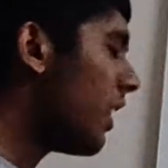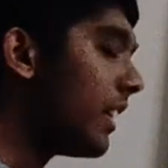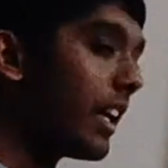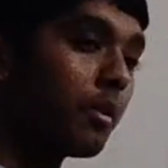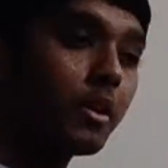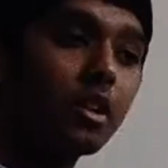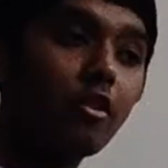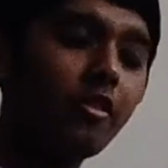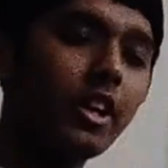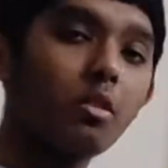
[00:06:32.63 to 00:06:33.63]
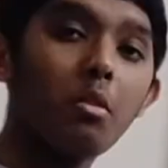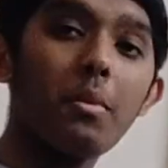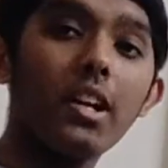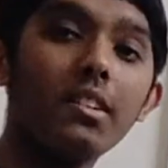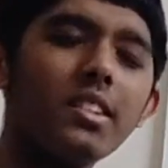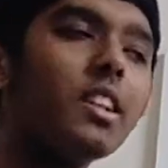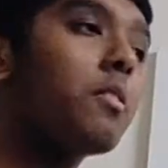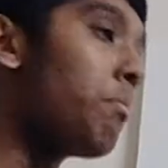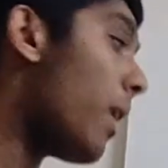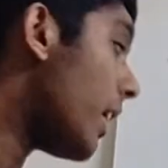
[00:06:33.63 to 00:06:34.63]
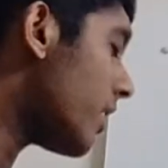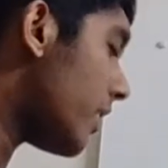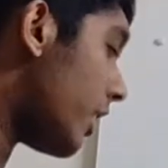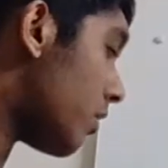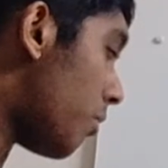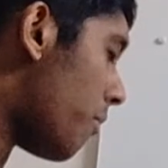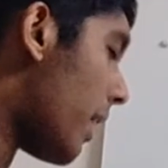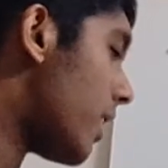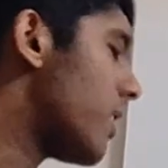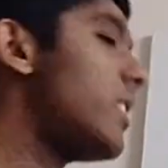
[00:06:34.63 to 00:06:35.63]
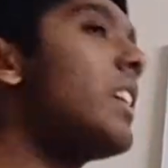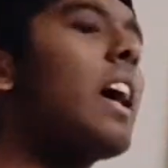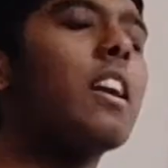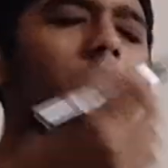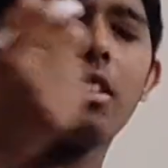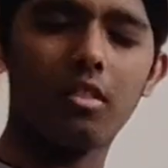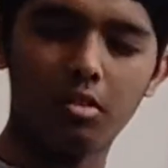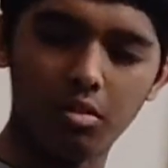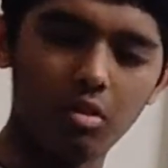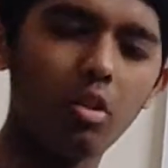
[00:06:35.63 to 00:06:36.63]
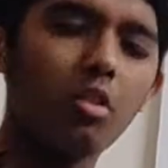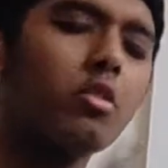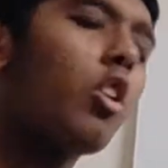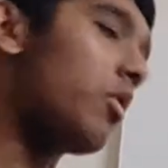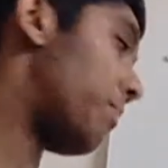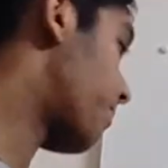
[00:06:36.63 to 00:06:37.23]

derivative of e to the power minus t is minus e to the power minus t, and so goes on.